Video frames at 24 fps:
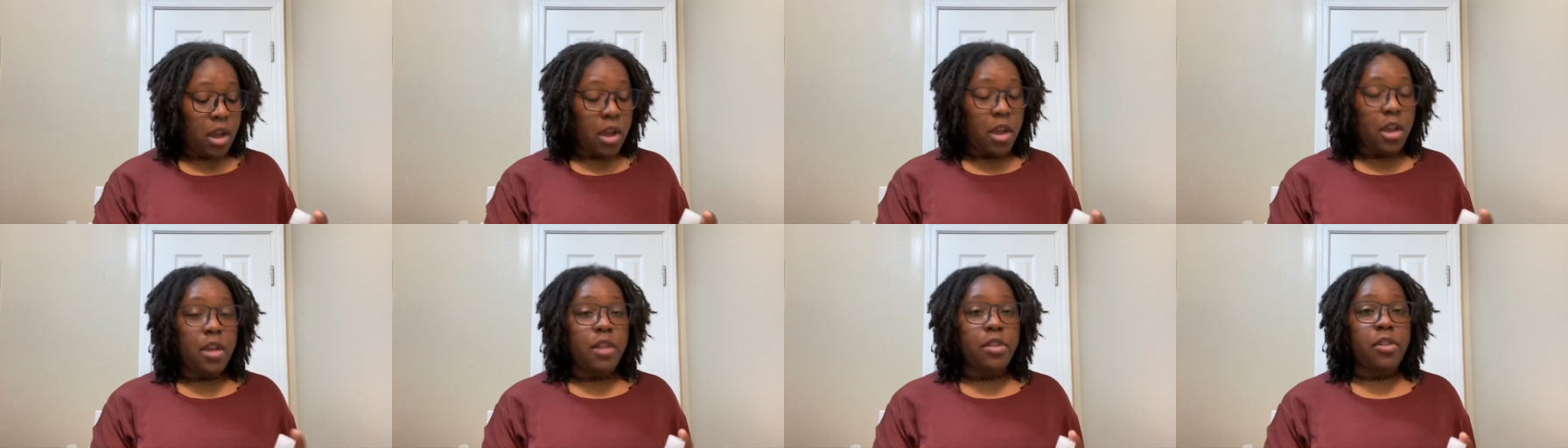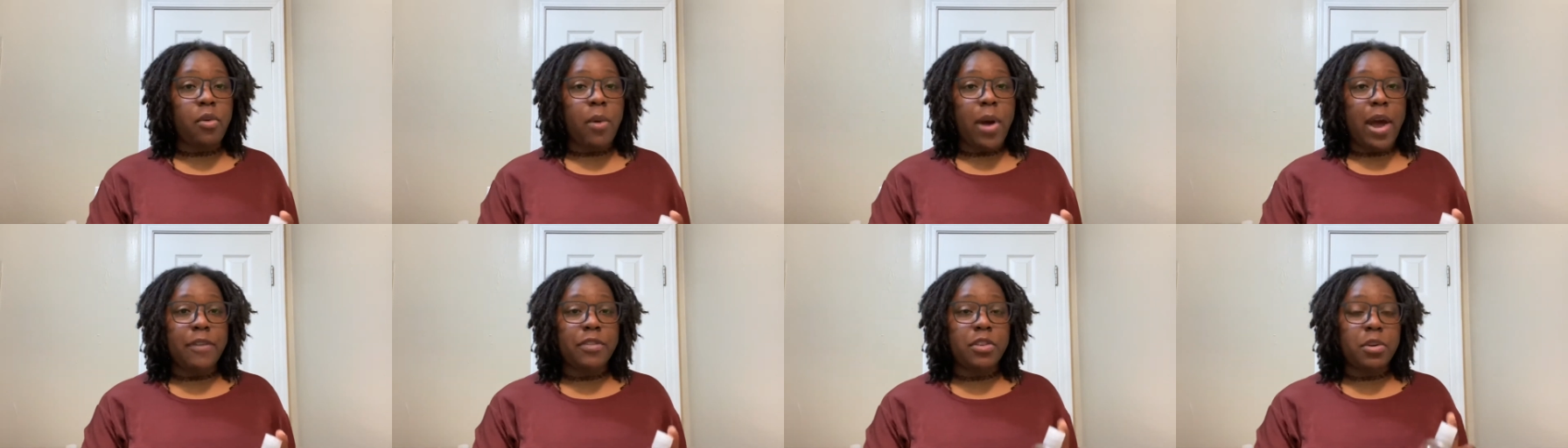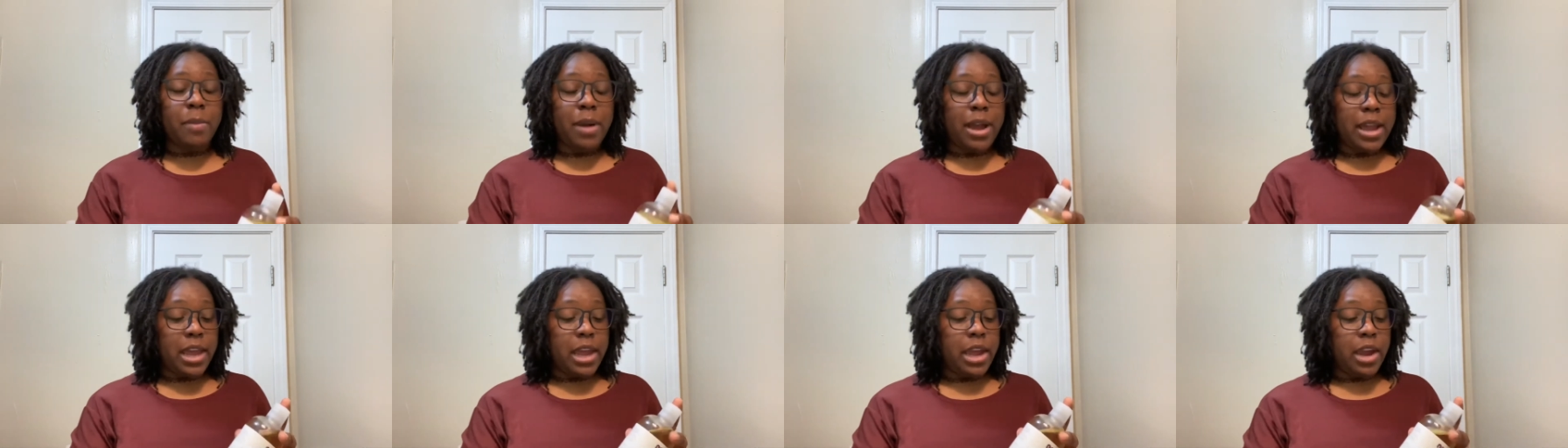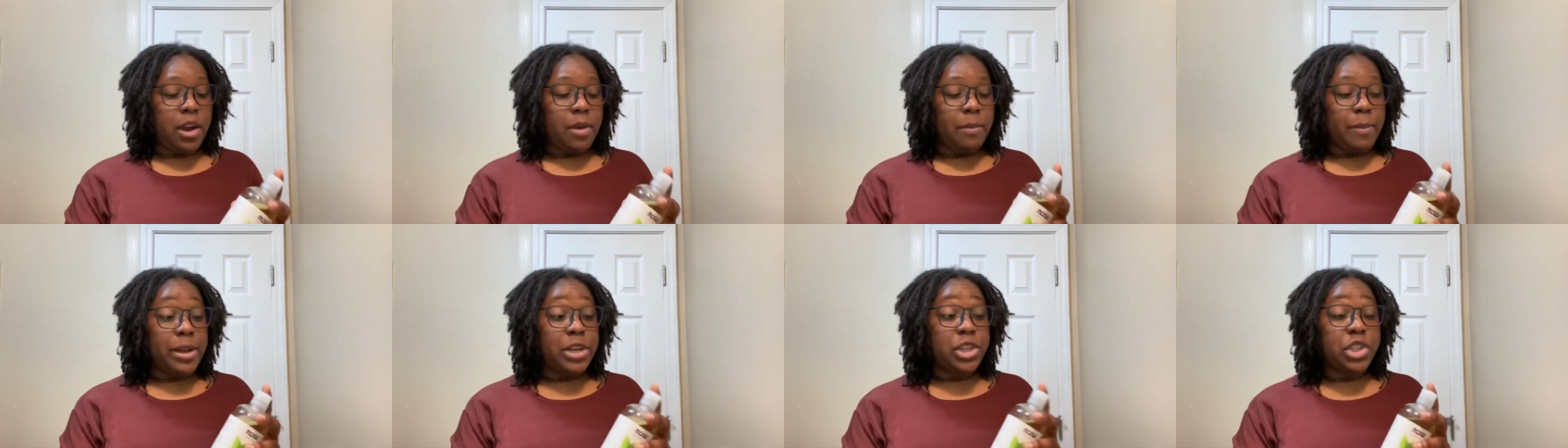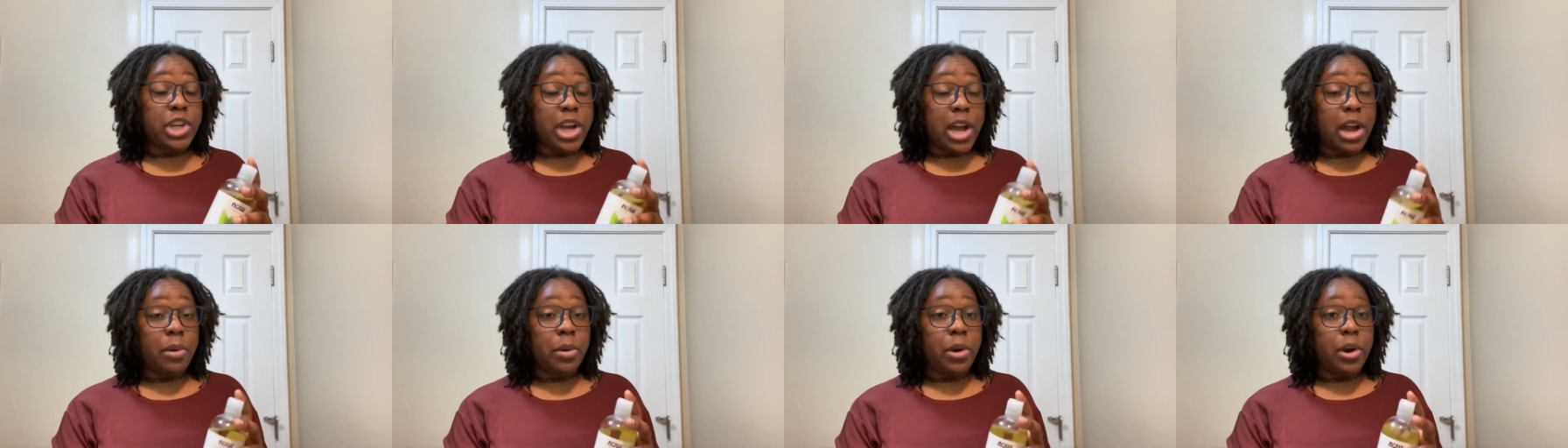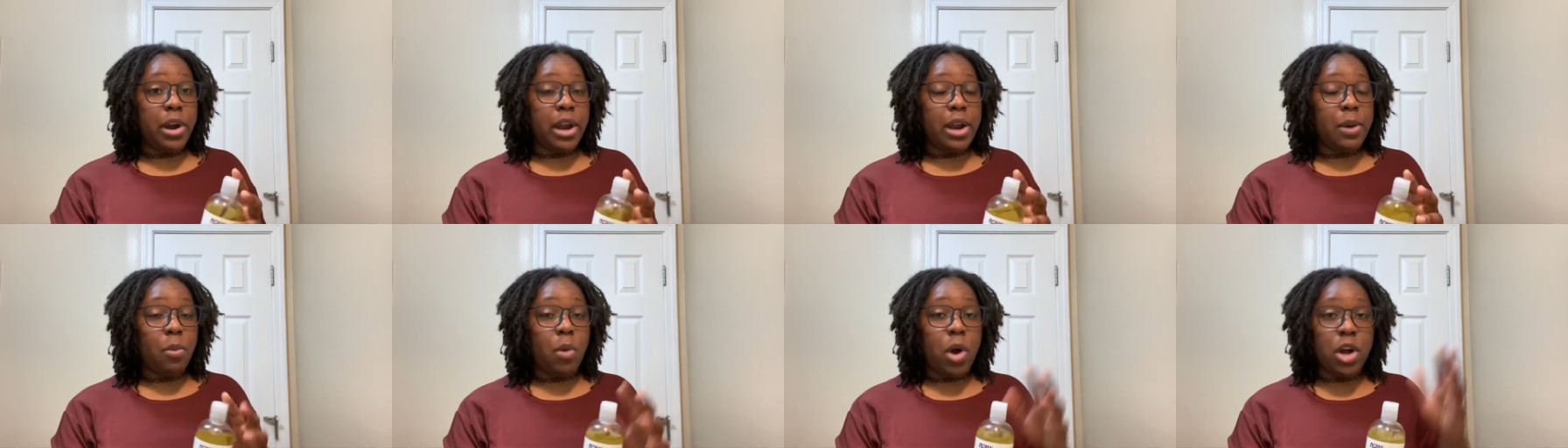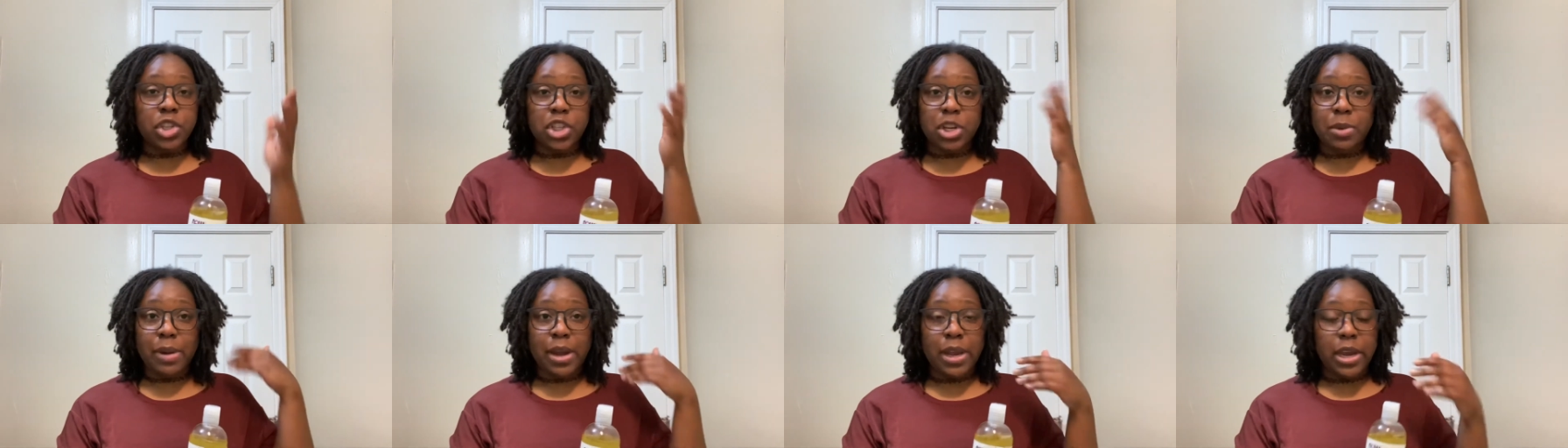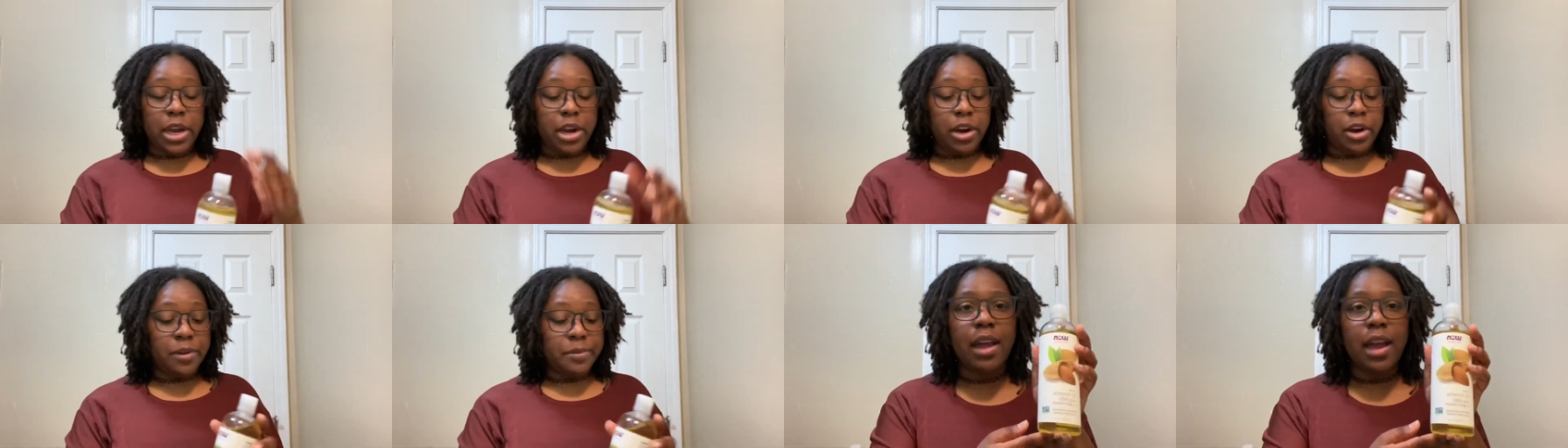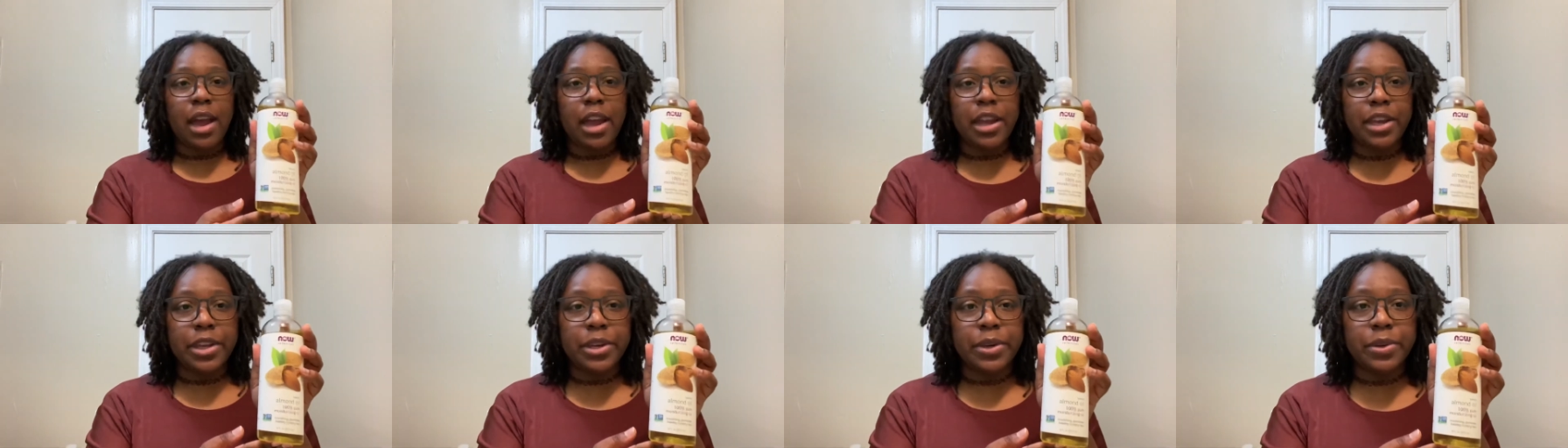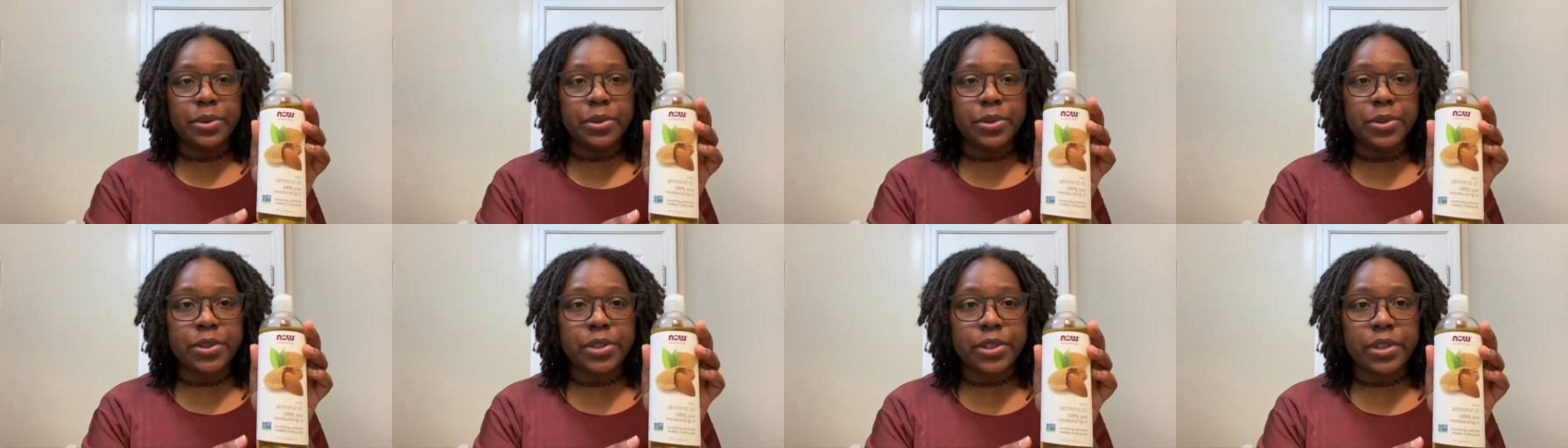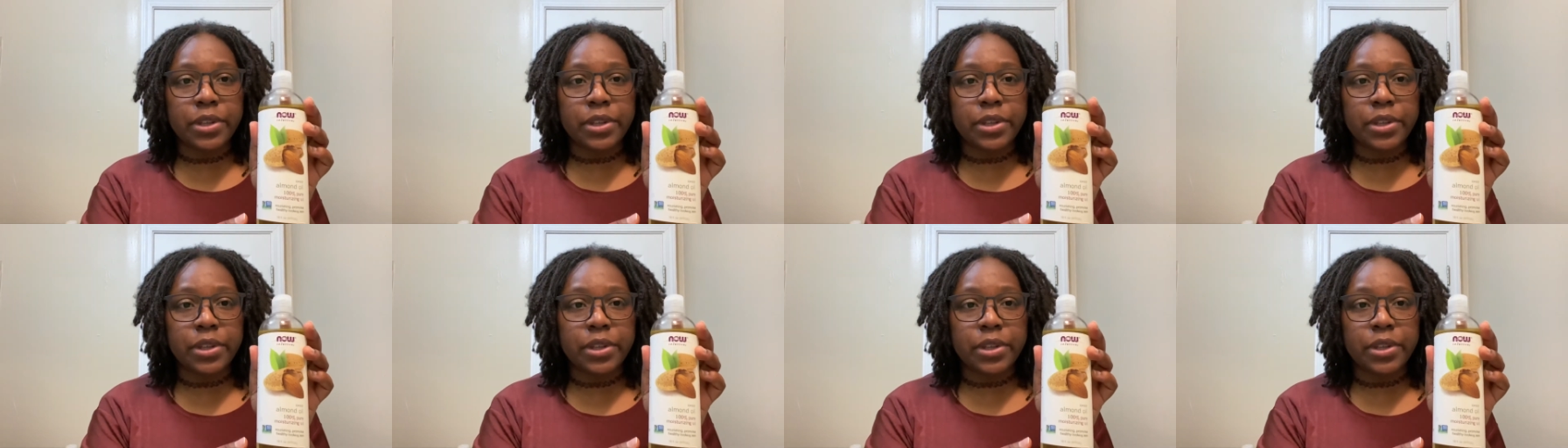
So after my shower and washing my hair, I use